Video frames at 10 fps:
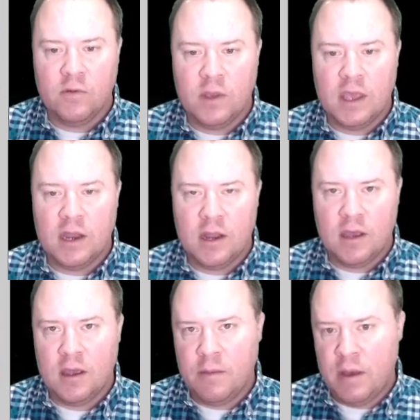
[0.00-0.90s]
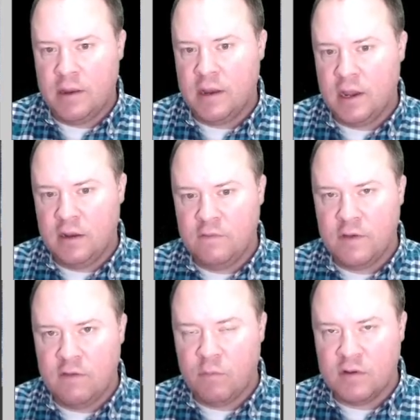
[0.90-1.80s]
we get about
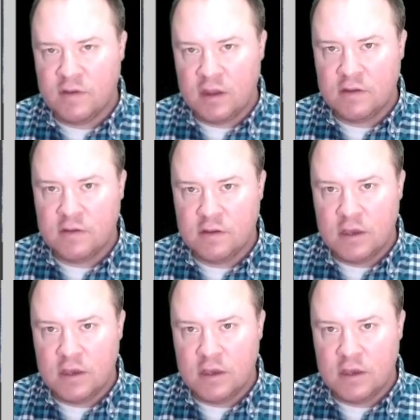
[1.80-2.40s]
95%